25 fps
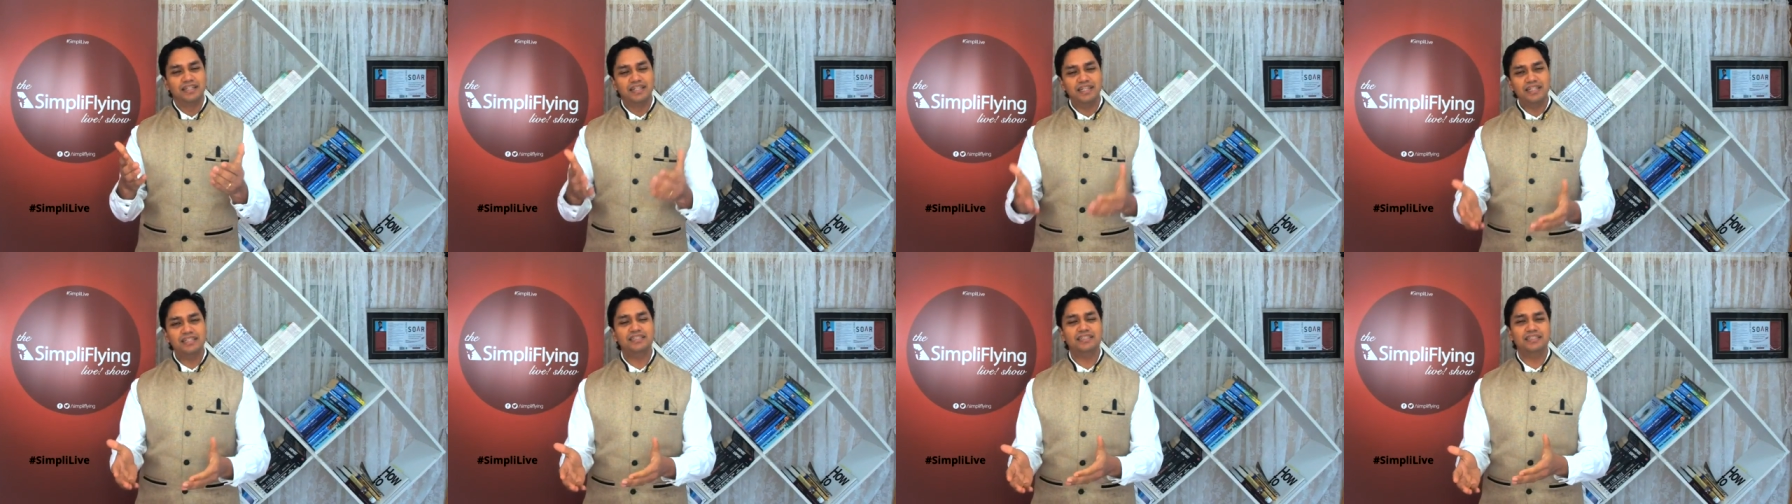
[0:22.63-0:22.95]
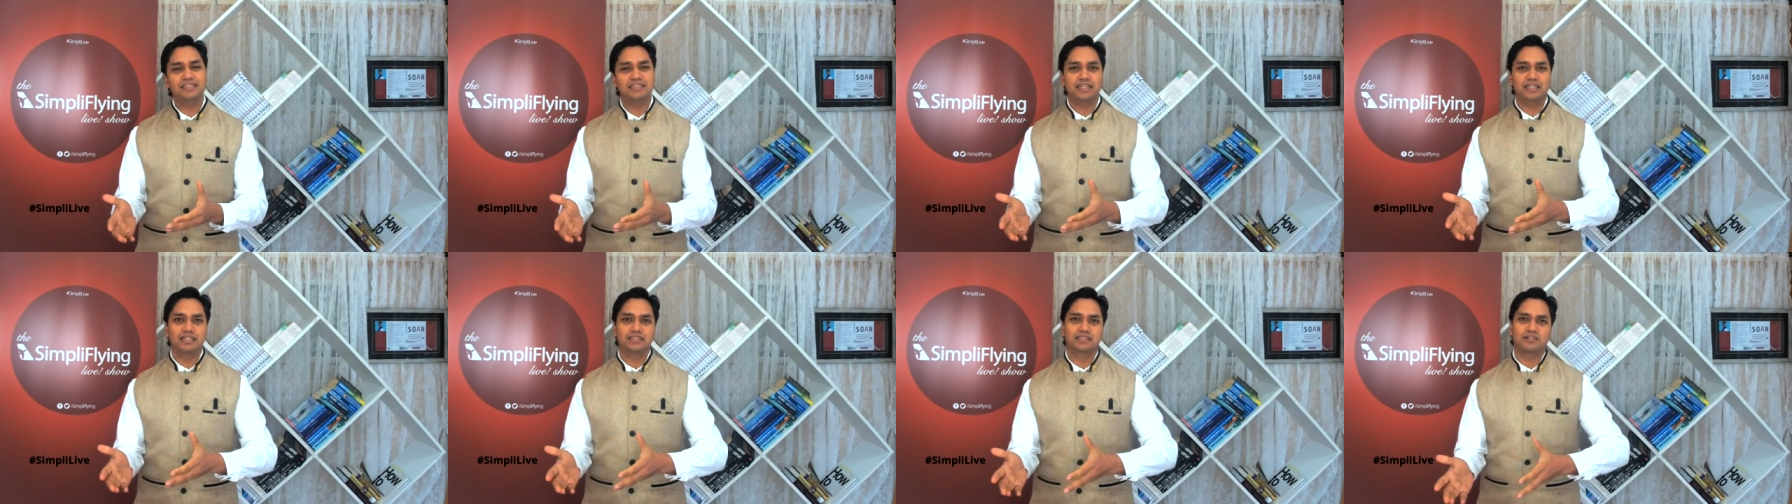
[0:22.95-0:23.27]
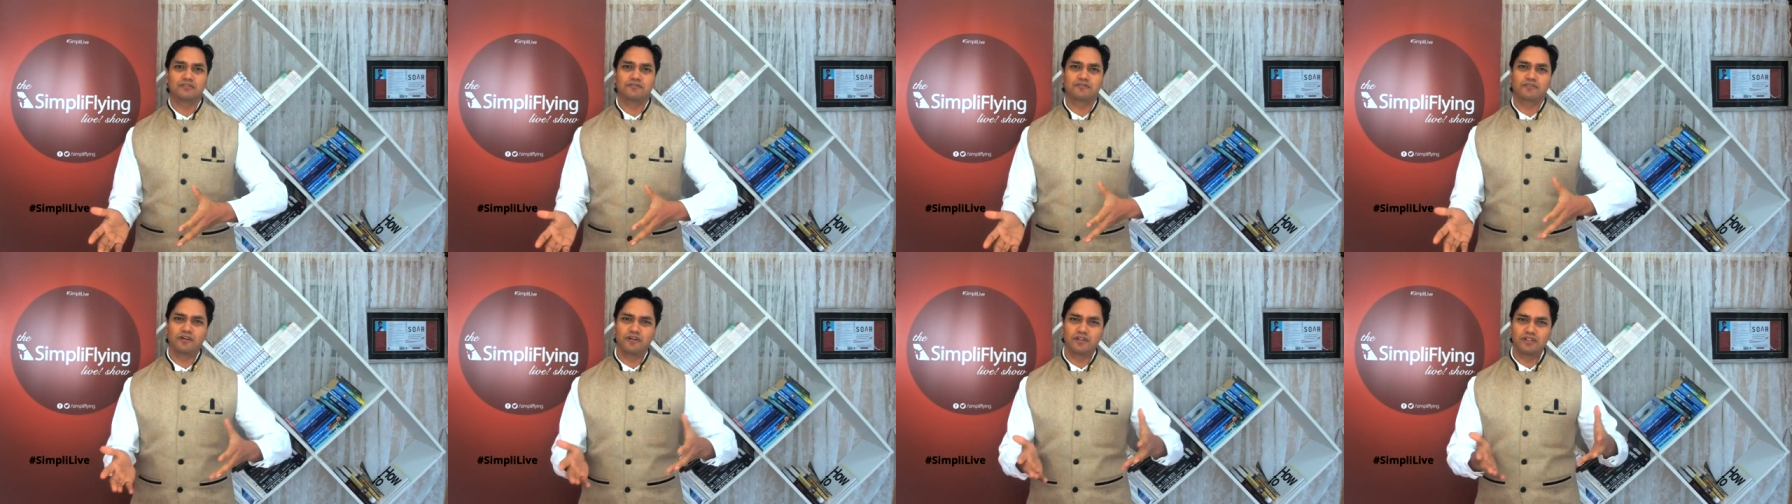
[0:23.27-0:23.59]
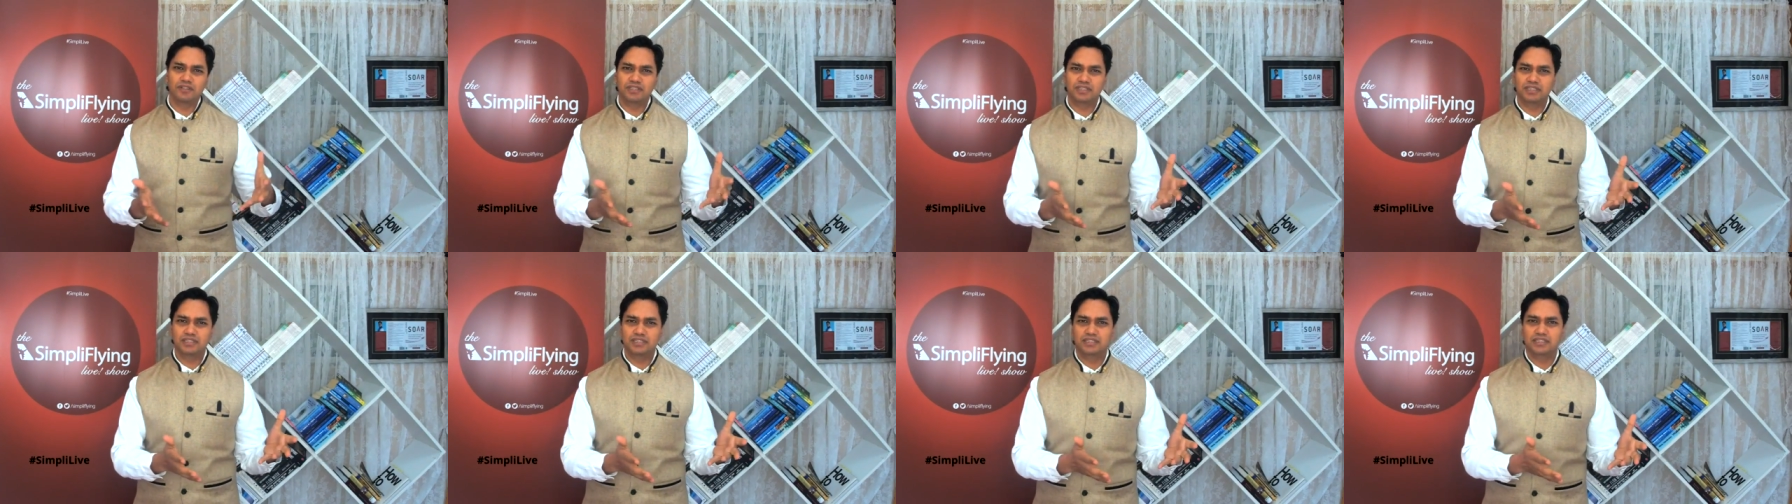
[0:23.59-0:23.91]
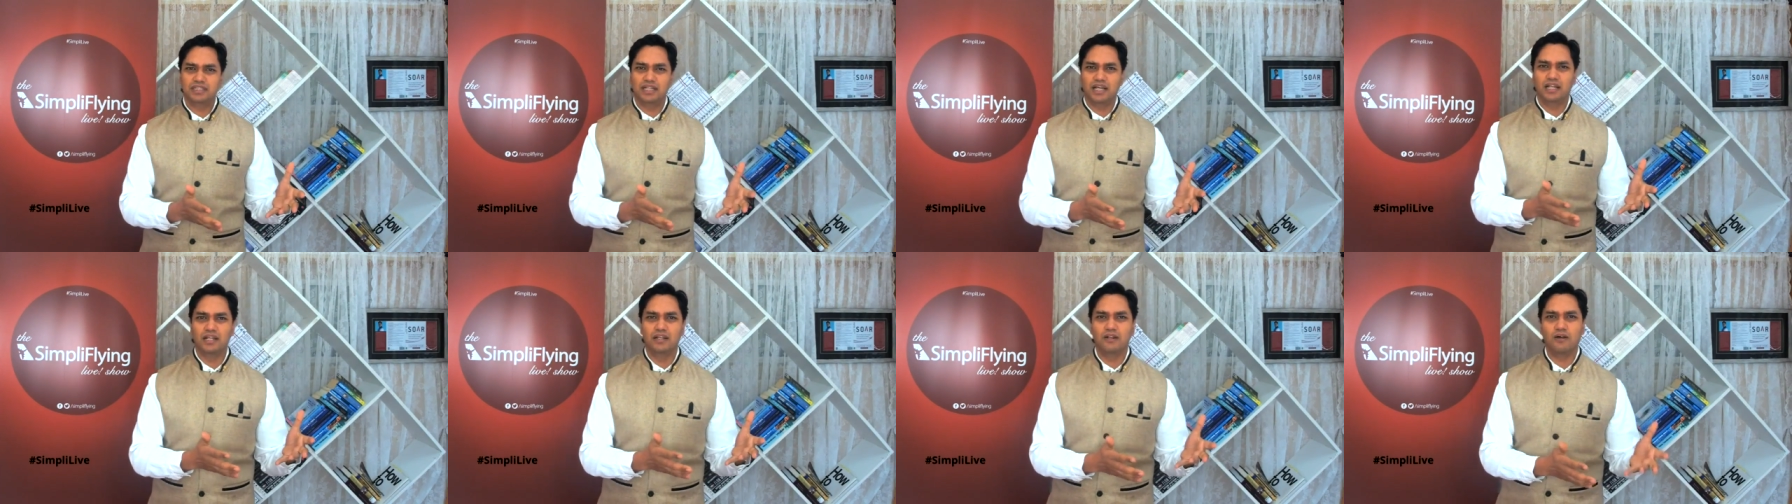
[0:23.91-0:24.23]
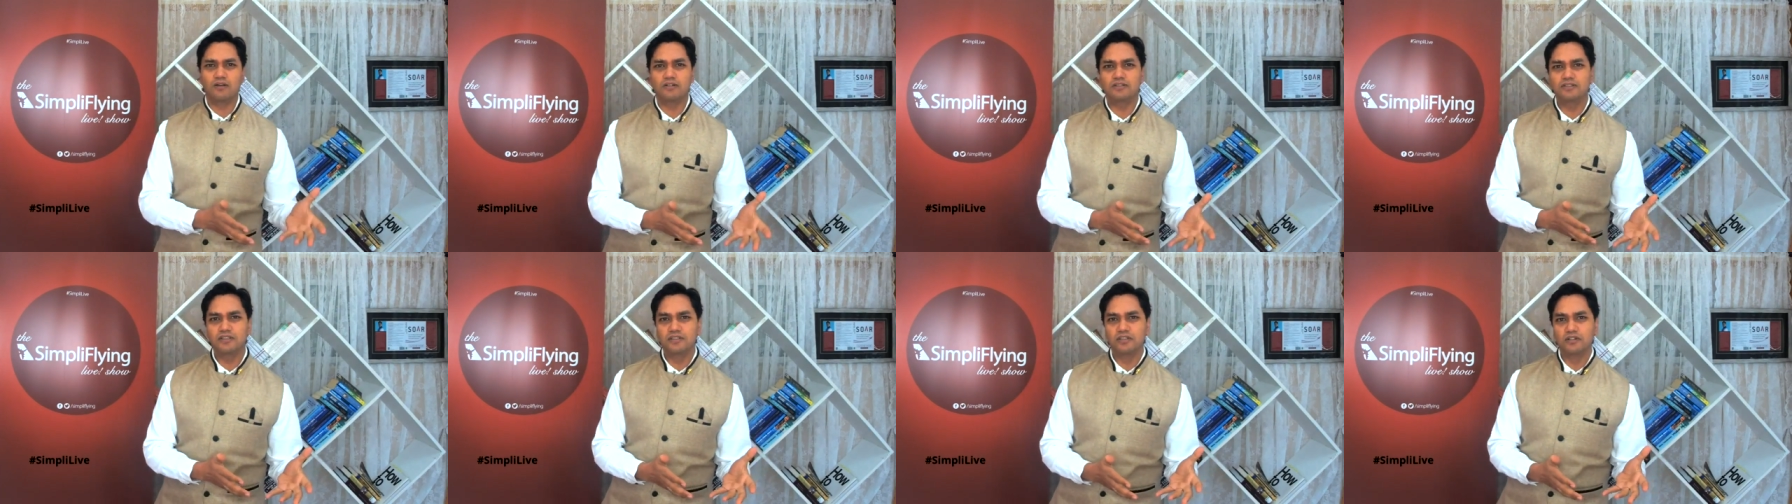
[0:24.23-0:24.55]
This is, of course, a
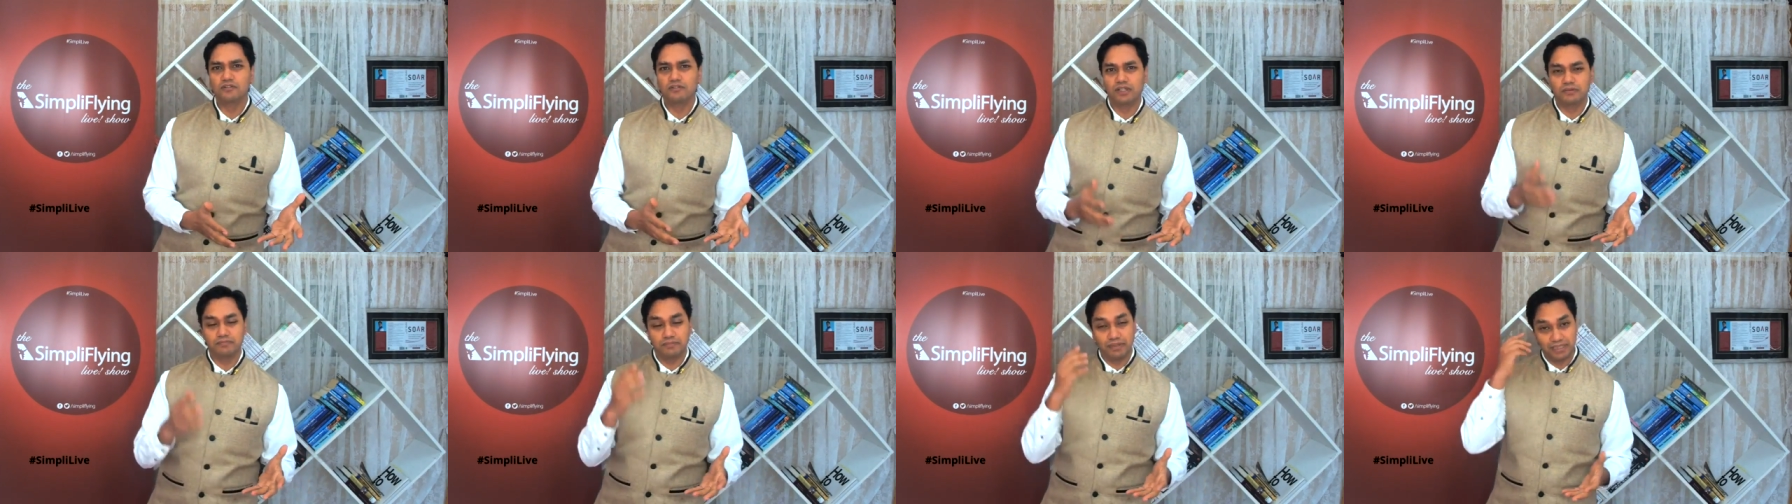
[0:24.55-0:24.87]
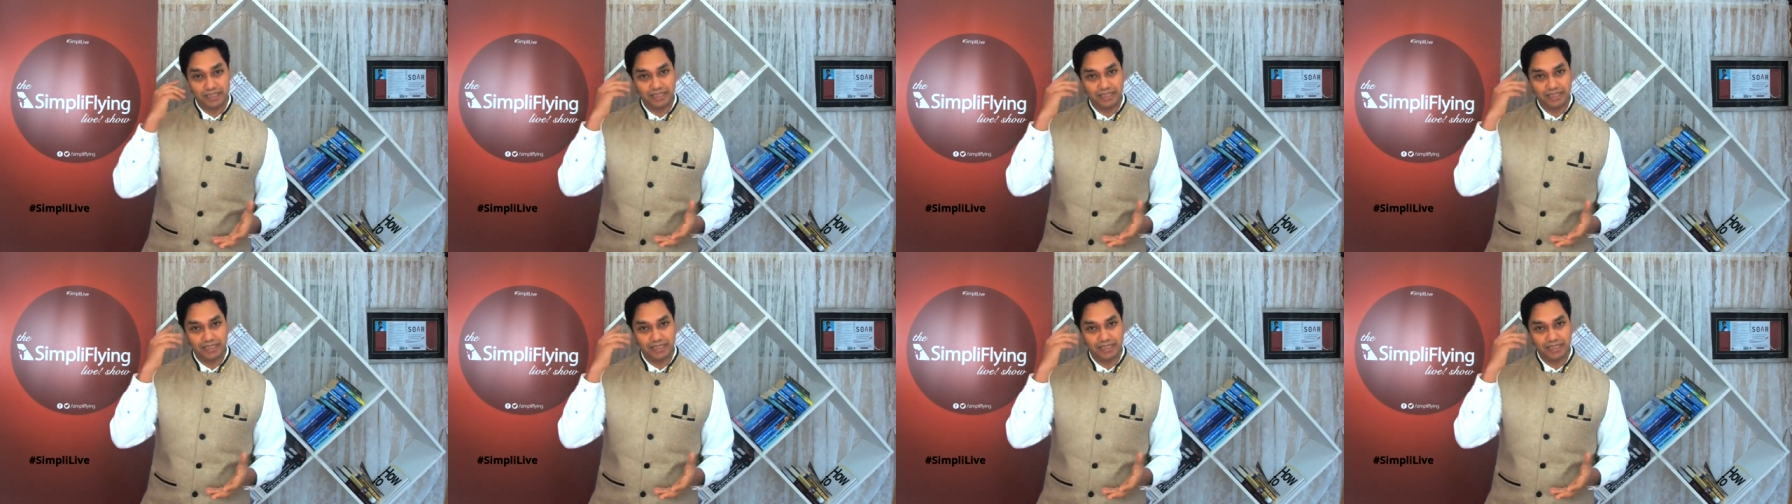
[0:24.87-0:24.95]
lot to do with